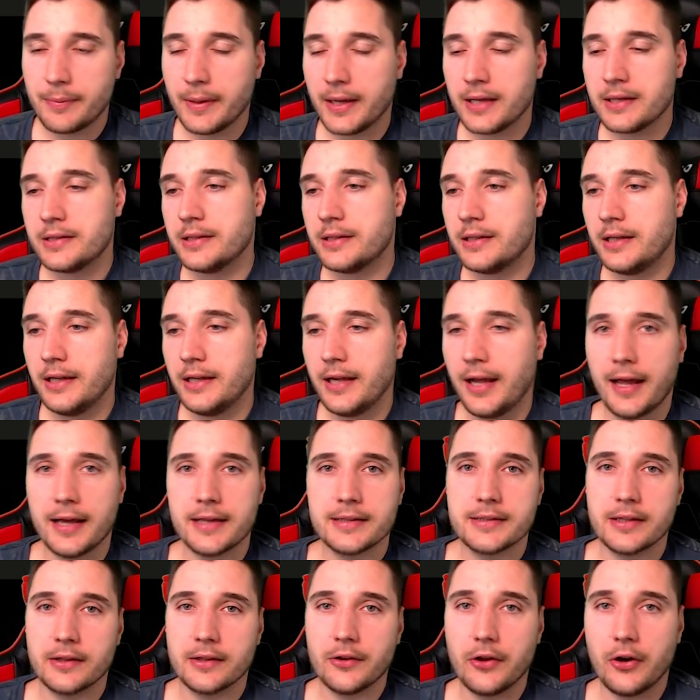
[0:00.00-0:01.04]
Basically
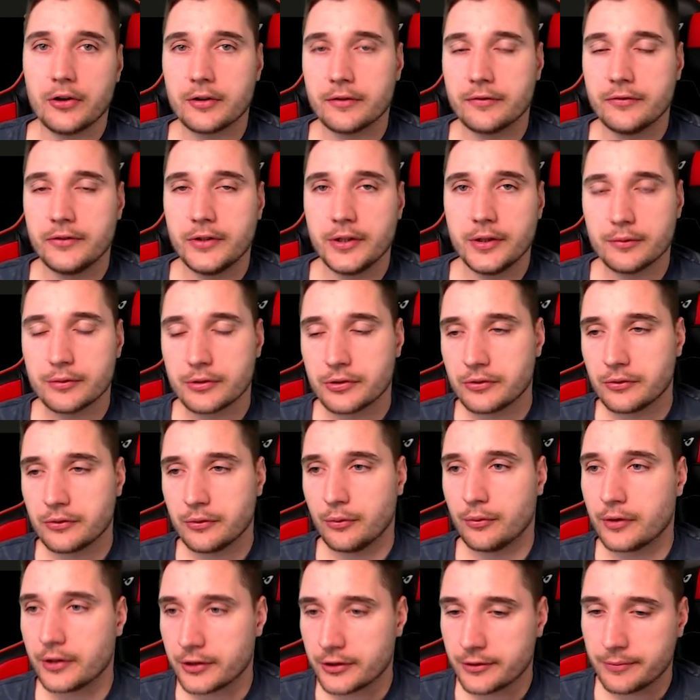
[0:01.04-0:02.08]
adds a lot of new
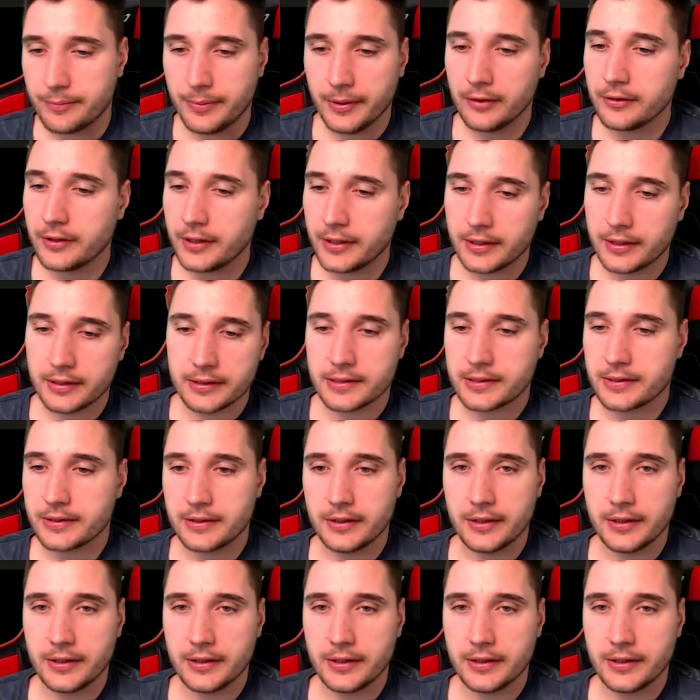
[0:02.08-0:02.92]
storage buildings.